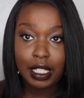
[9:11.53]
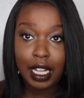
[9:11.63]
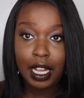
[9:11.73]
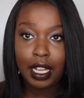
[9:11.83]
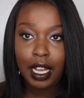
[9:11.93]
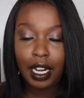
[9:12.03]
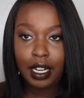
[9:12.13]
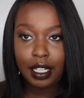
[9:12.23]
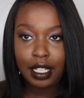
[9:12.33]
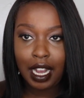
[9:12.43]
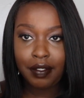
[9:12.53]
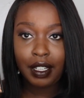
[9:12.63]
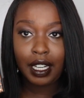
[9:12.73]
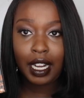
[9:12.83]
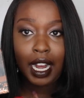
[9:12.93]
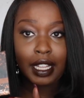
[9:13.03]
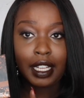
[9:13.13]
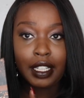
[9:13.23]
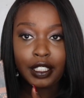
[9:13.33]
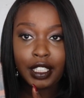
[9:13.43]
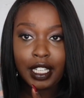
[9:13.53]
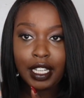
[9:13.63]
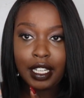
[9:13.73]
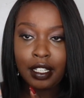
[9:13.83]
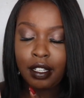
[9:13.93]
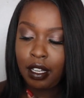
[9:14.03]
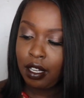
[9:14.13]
that it does have a highlighter shade in it.